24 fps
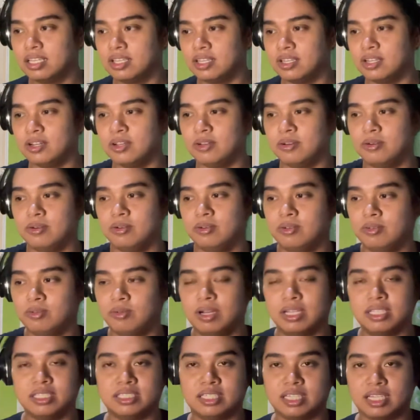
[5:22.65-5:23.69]
You know,
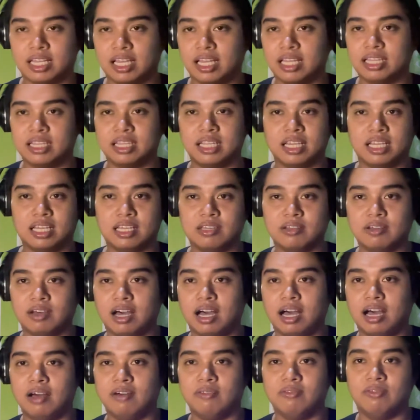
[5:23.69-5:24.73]
once again, they
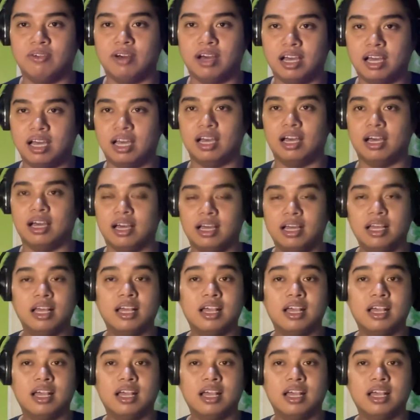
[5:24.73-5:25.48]
have a